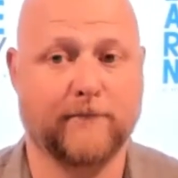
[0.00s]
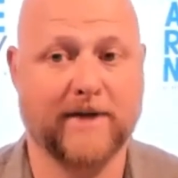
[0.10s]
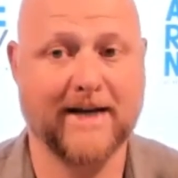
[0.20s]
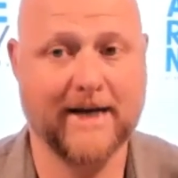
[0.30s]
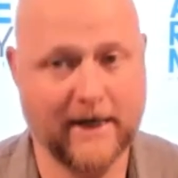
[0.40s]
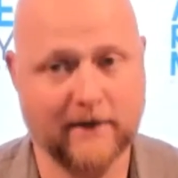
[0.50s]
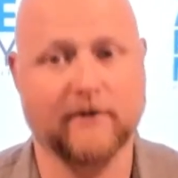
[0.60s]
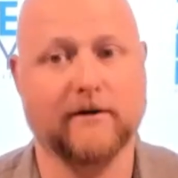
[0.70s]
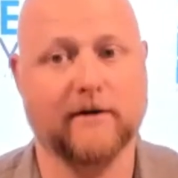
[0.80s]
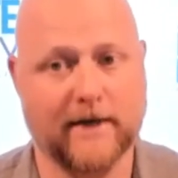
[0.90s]

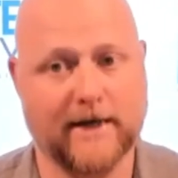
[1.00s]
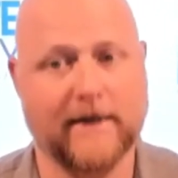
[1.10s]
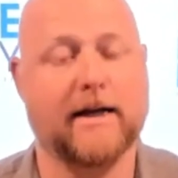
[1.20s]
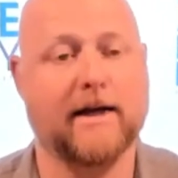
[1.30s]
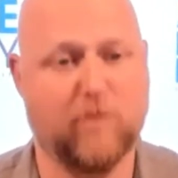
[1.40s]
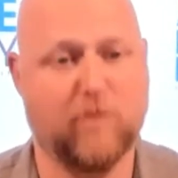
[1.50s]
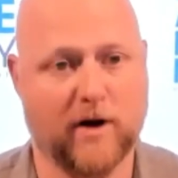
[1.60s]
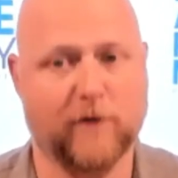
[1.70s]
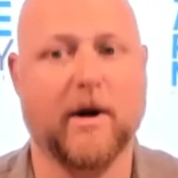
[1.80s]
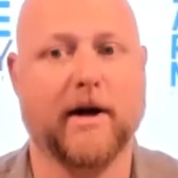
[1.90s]
tenacious day-to-day
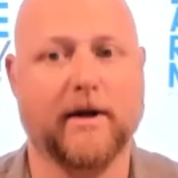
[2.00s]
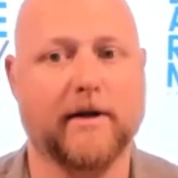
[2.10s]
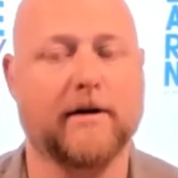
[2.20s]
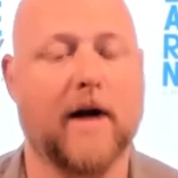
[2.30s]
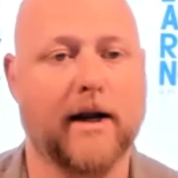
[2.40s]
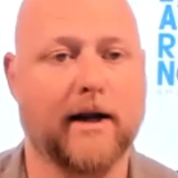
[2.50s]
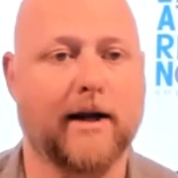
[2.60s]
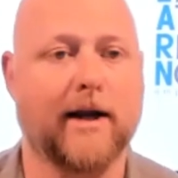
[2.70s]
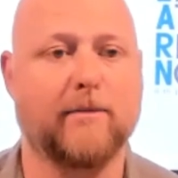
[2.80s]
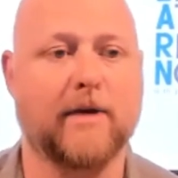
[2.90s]
prospecting, tracking
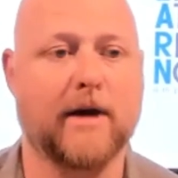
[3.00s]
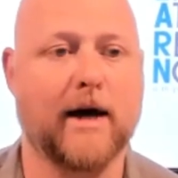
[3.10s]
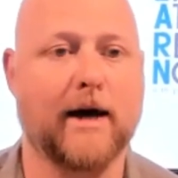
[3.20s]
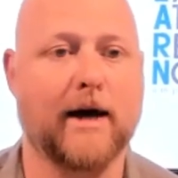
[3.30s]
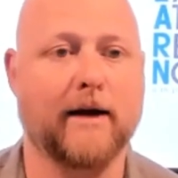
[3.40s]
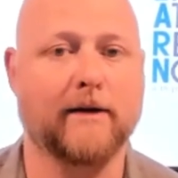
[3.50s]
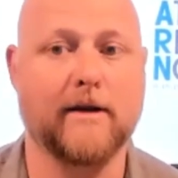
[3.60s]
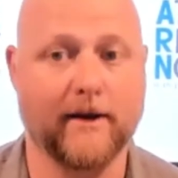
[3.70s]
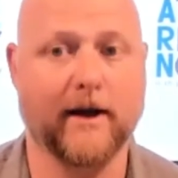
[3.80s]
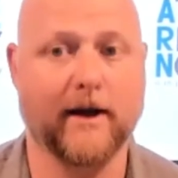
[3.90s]
KPIs,
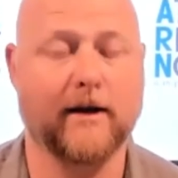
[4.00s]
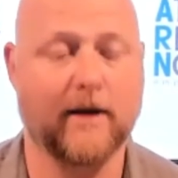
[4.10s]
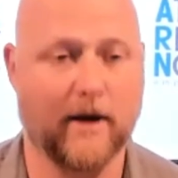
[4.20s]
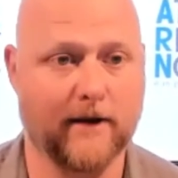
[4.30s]
nothing.